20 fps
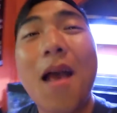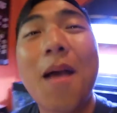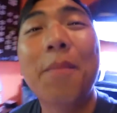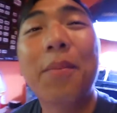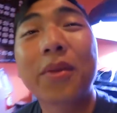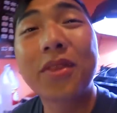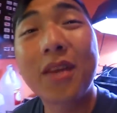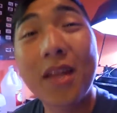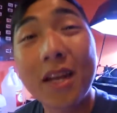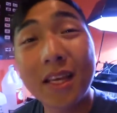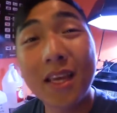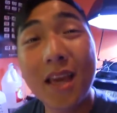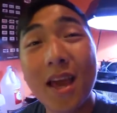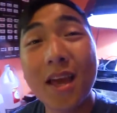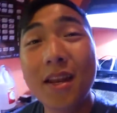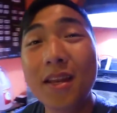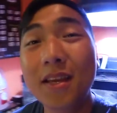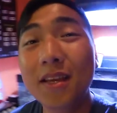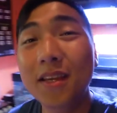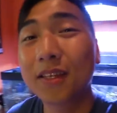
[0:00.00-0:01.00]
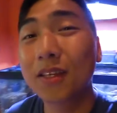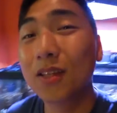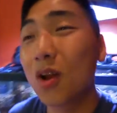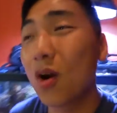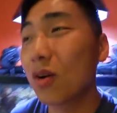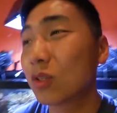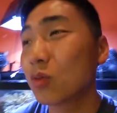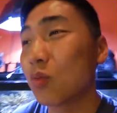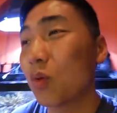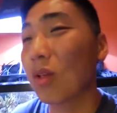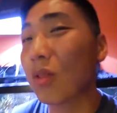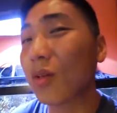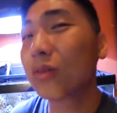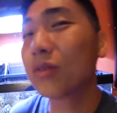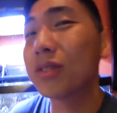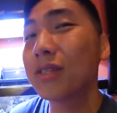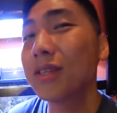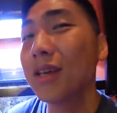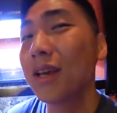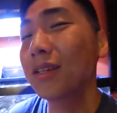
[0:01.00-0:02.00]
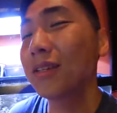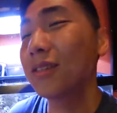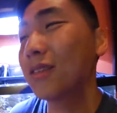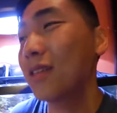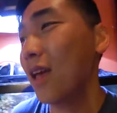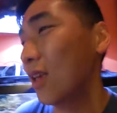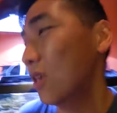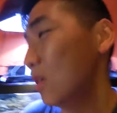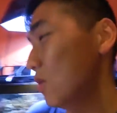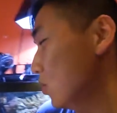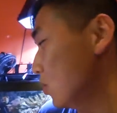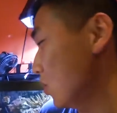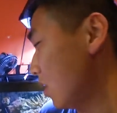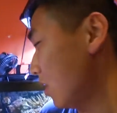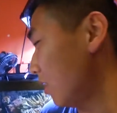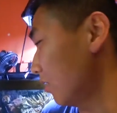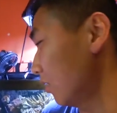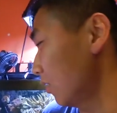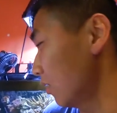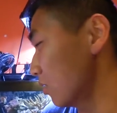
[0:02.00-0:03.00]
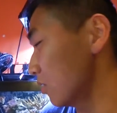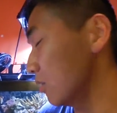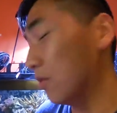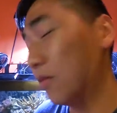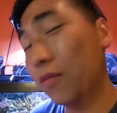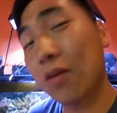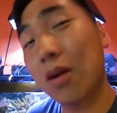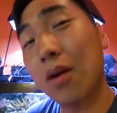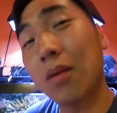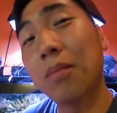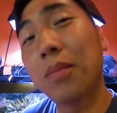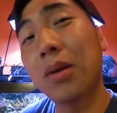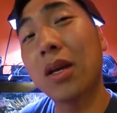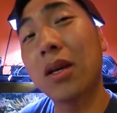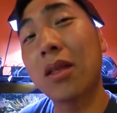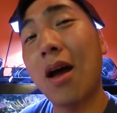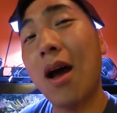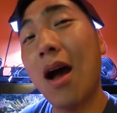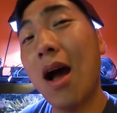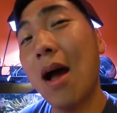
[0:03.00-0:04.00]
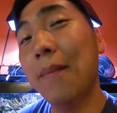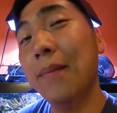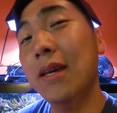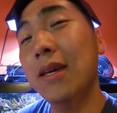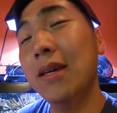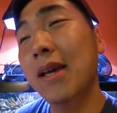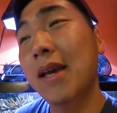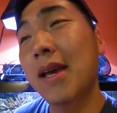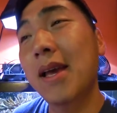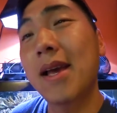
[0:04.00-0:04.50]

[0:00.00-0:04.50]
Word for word: but then again you know it's one of those things that you uh, learn from being in the hobby